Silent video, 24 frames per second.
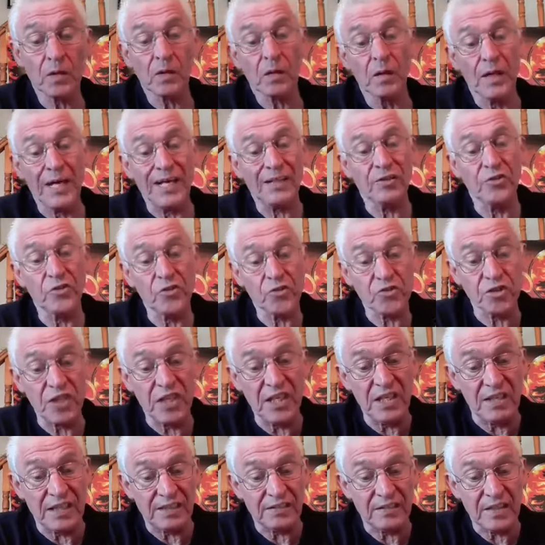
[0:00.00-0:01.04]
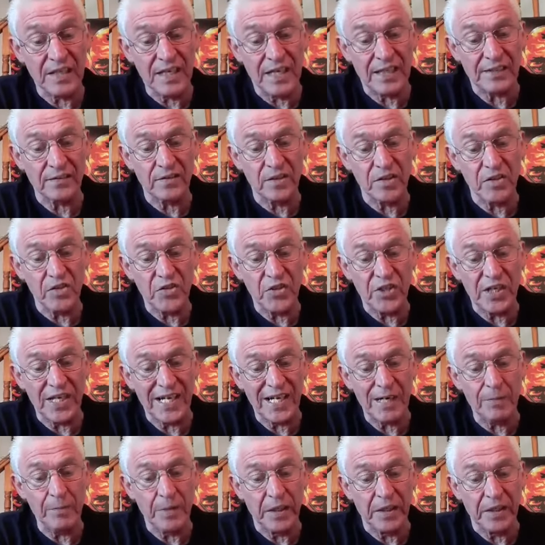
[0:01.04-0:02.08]
I'd just eat that out at
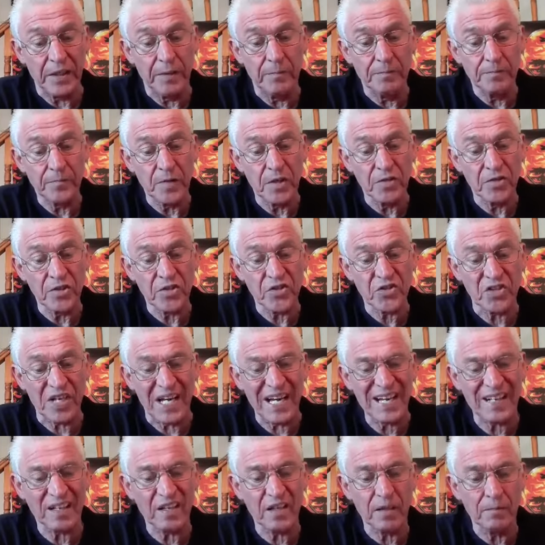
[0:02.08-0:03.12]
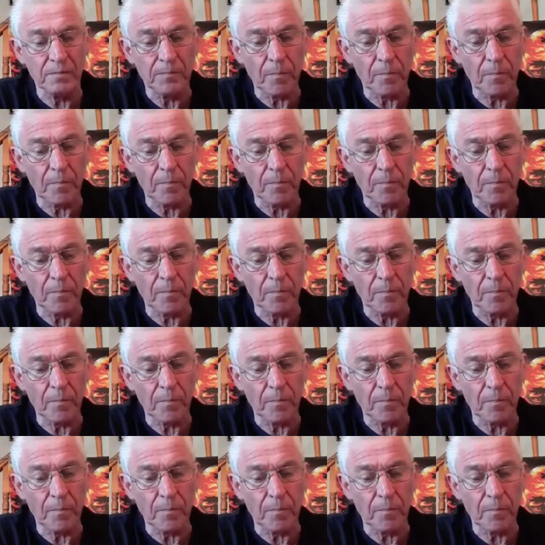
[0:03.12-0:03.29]
Jamie as a snack.